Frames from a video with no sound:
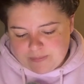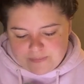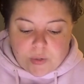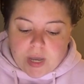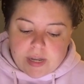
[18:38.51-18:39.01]

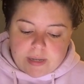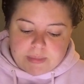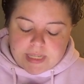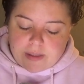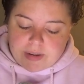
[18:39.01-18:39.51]
You got up
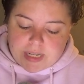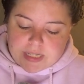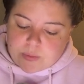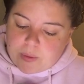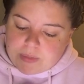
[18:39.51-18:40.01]
to get ready
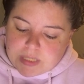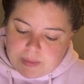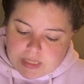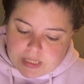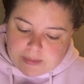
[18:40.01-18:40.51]
to swim with
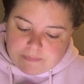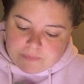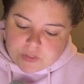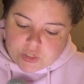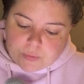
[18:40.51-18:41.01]
Samantha.
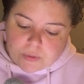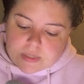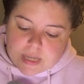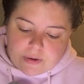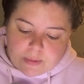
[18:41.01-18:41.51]
She
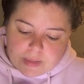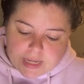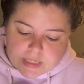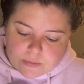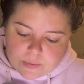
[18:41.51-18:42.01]
pulls out her
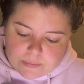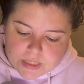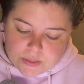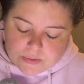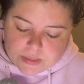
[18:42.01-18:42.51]
black
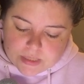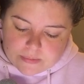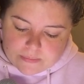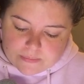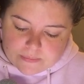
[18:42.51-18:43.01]
swimsuit
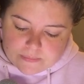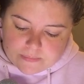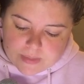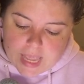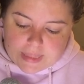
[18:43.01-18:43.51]

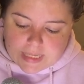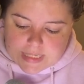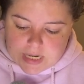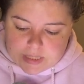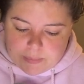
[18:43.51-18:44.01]
and
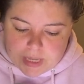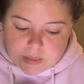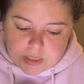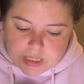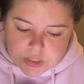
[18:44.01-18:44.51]
lays it on the bed,
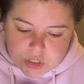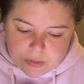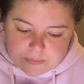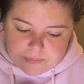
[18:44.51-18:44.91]
looking to you.